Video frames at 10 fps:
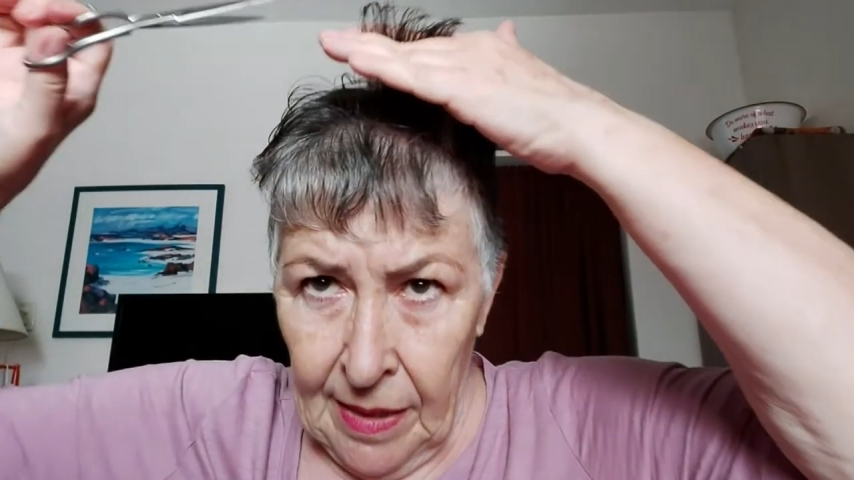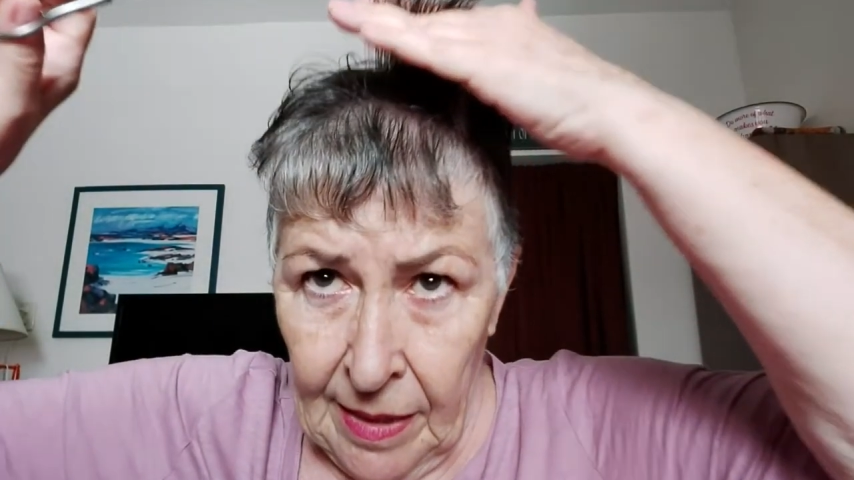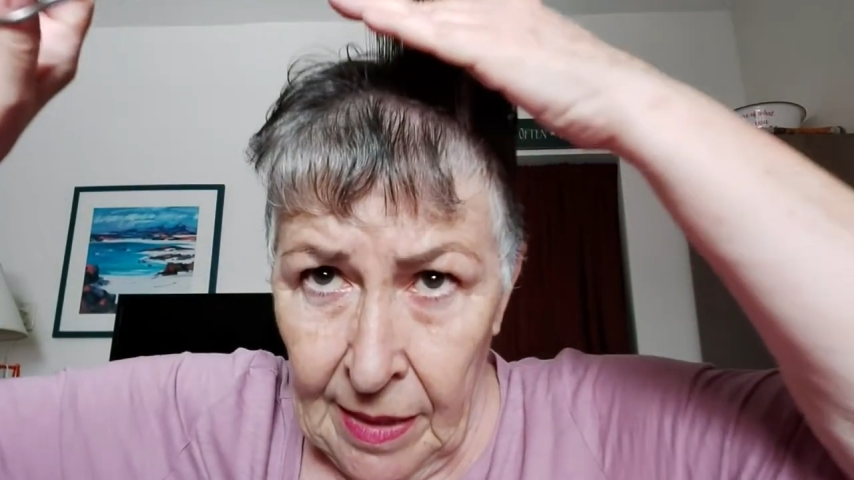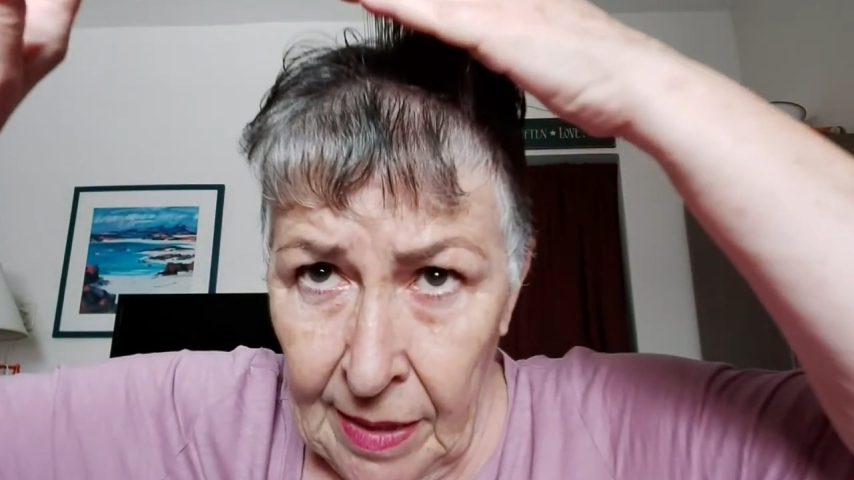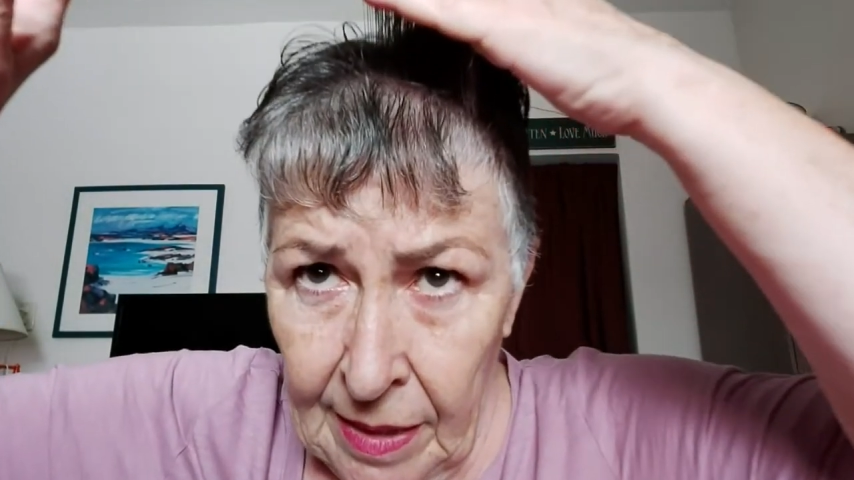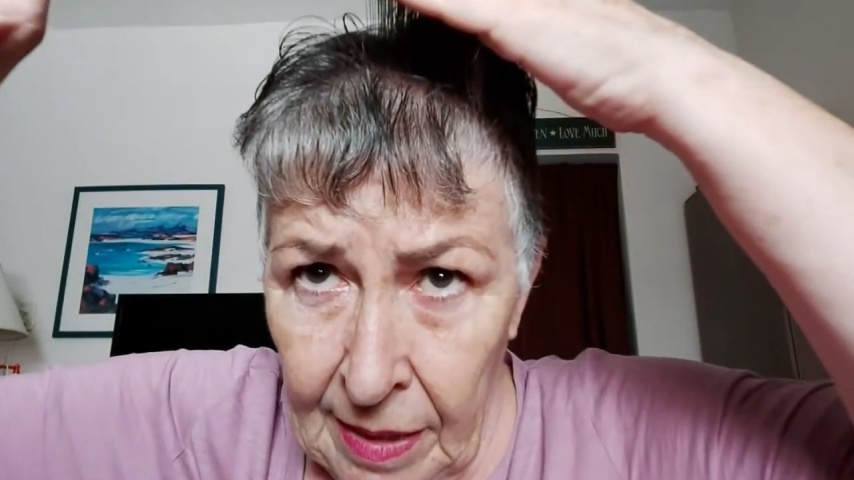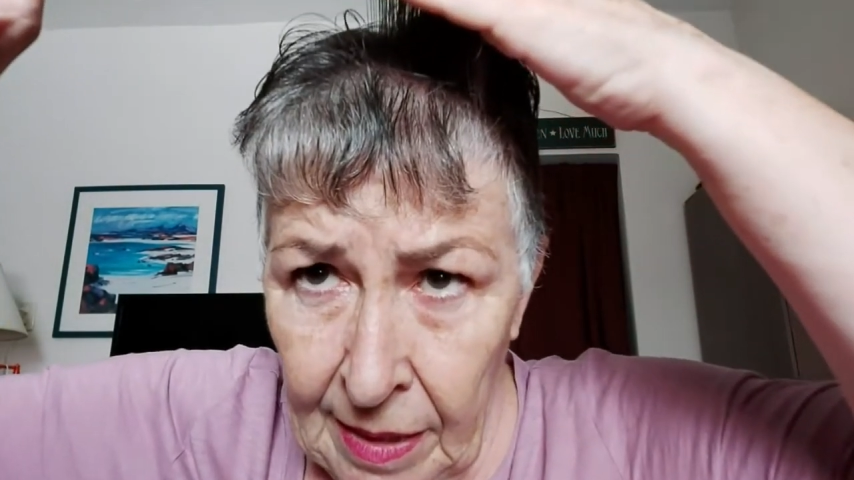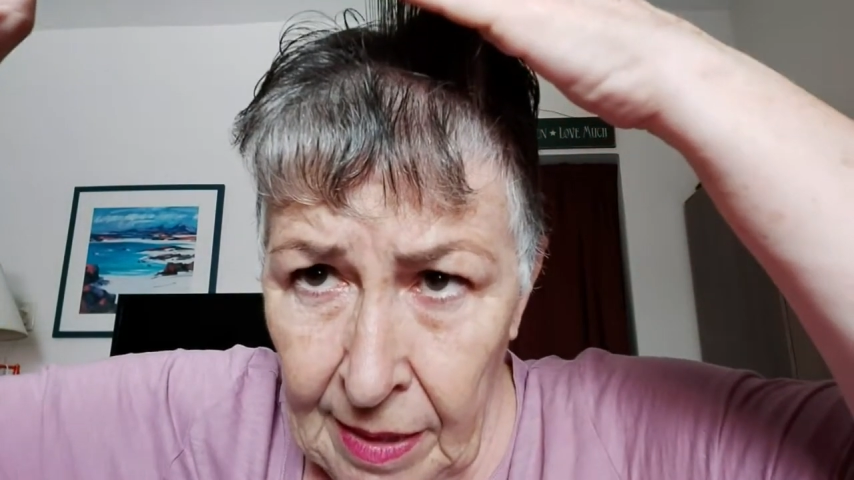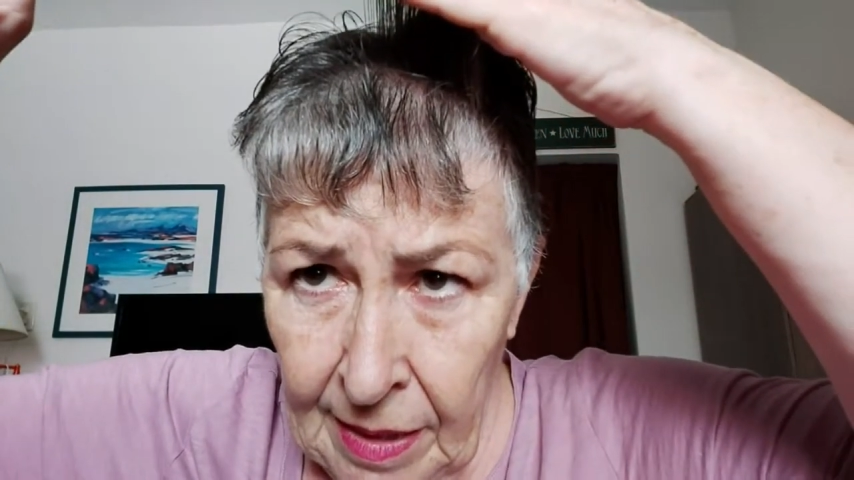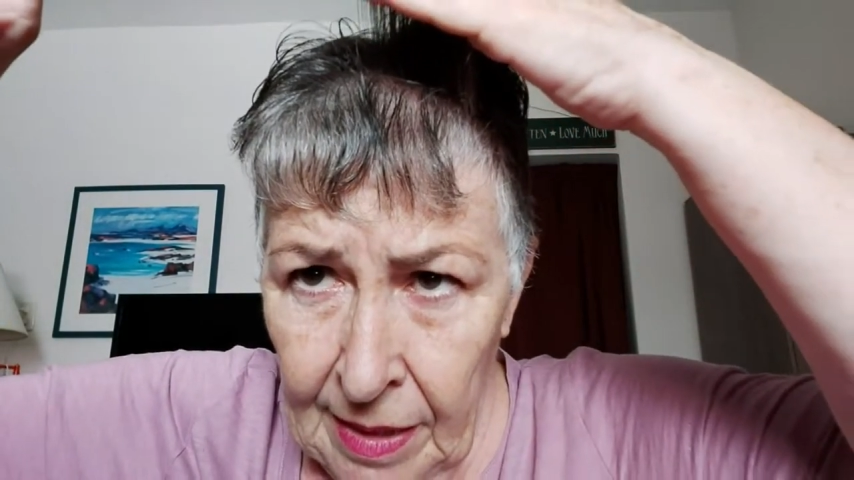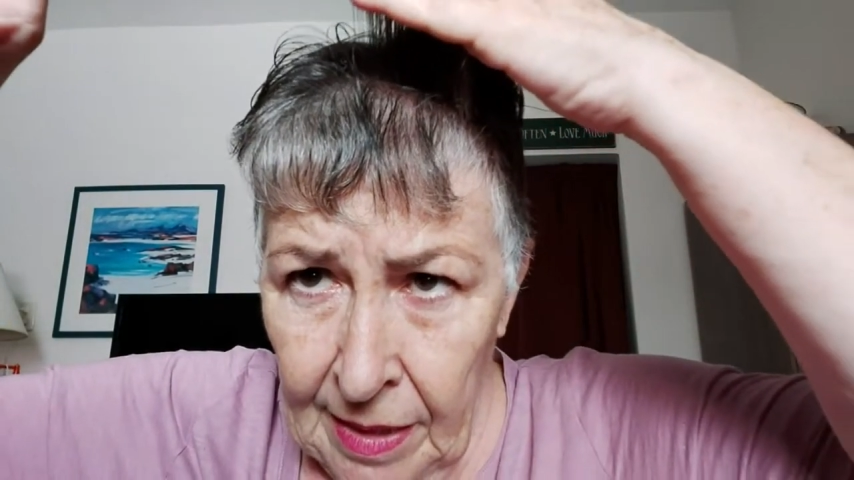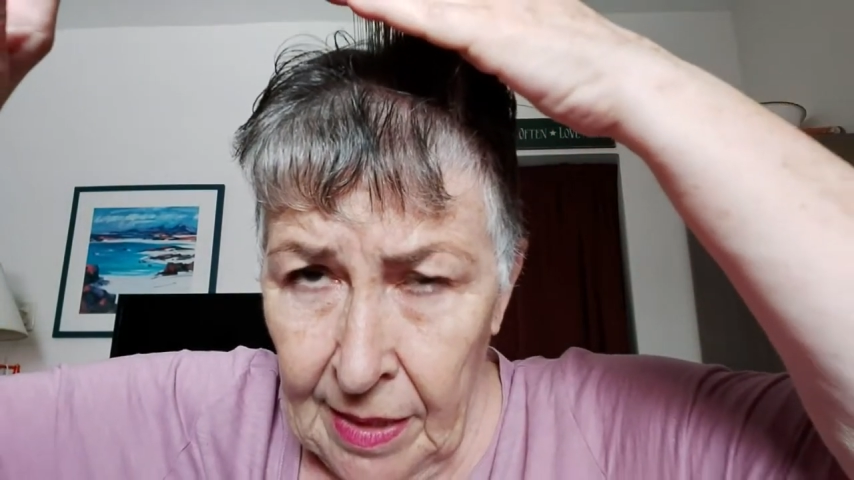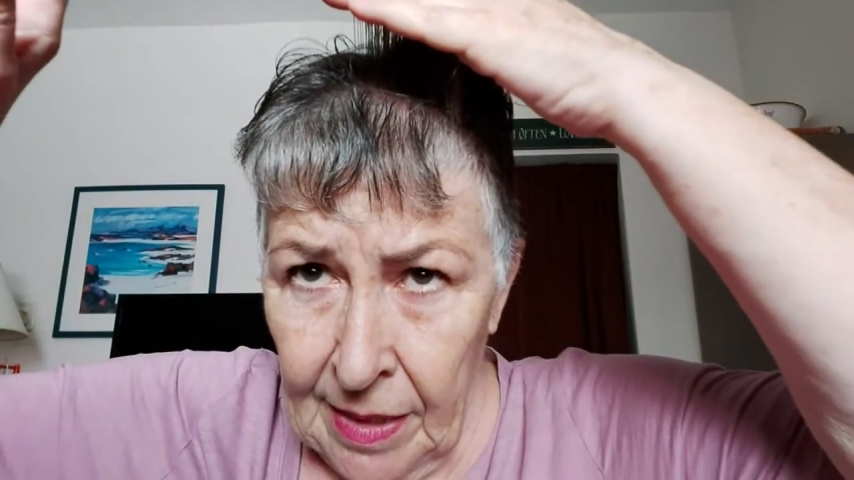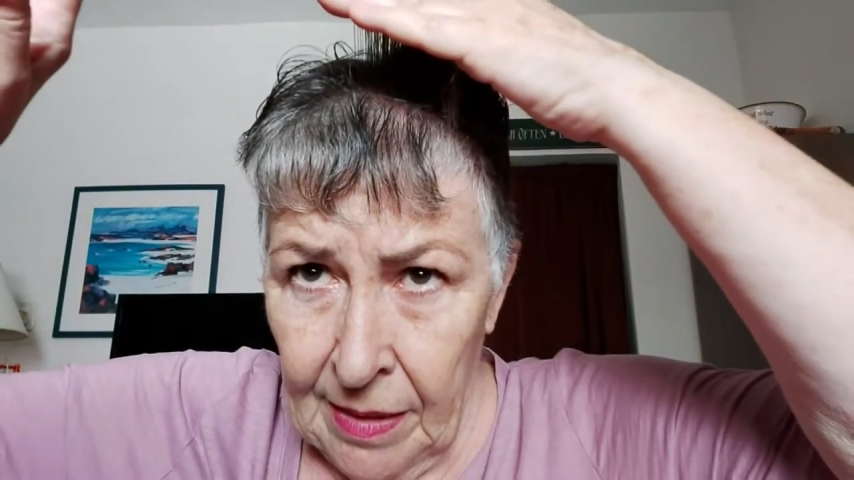And